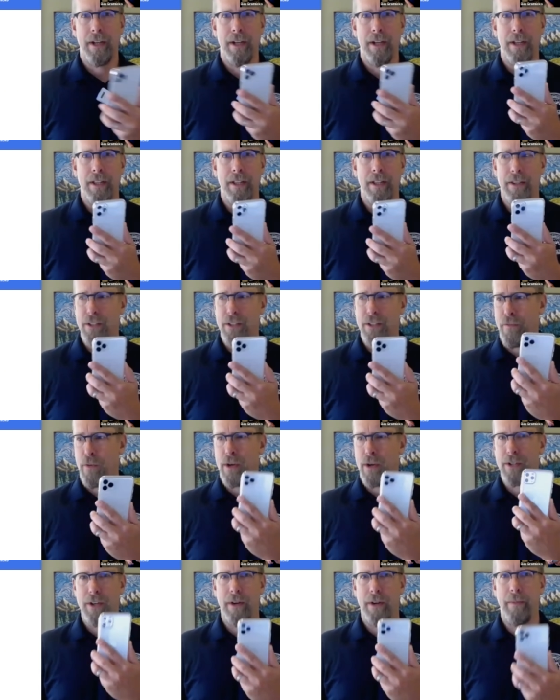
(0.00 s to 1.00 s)
software is on my
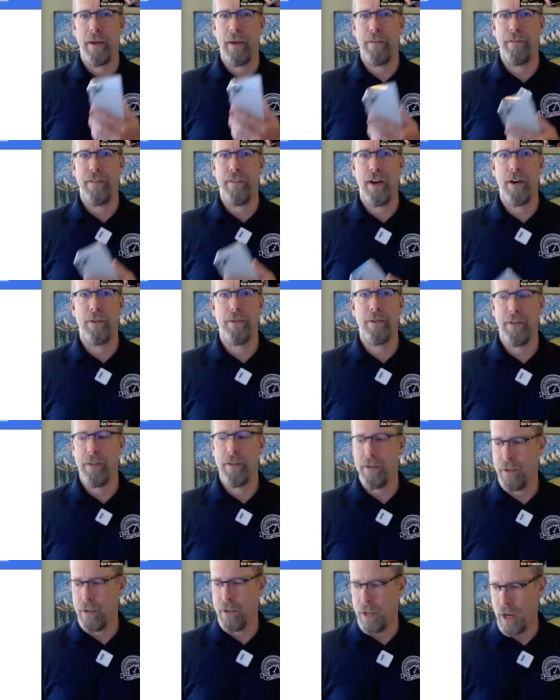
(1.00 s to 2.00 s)
phone. I
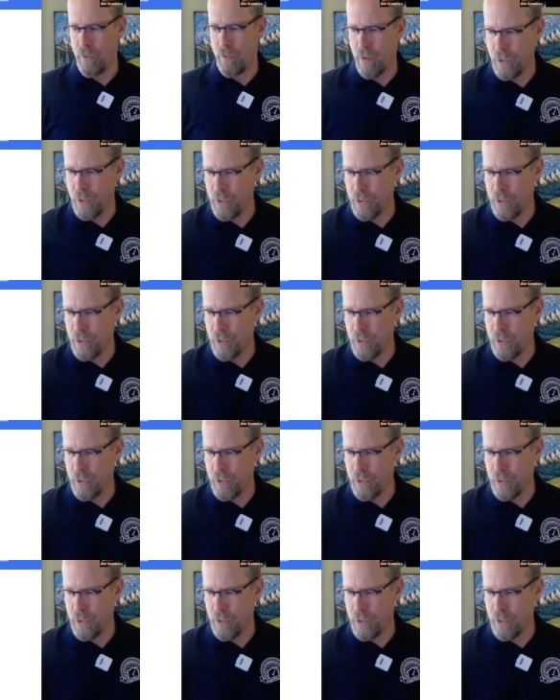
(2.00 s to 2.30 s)
write the report